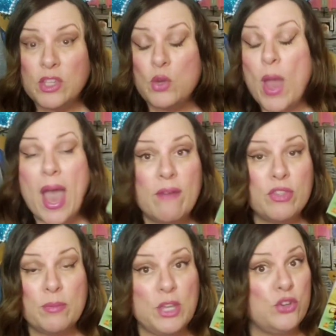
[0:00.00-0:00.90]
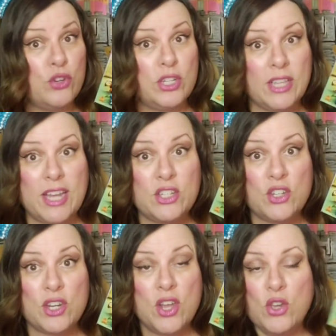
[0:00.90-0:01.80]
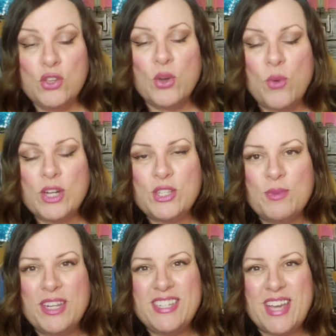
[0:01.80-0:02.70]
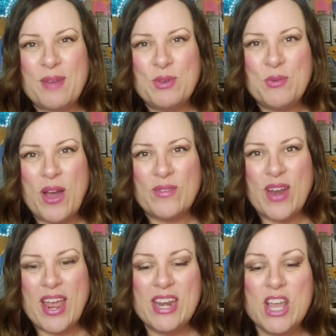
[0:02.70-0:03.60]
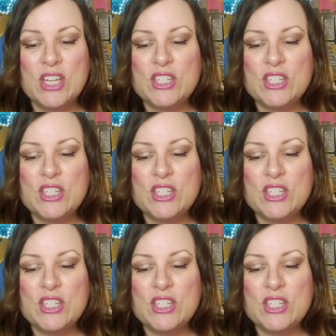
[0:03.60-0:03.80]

you have them in your collection, you can watch them anytime you want, right?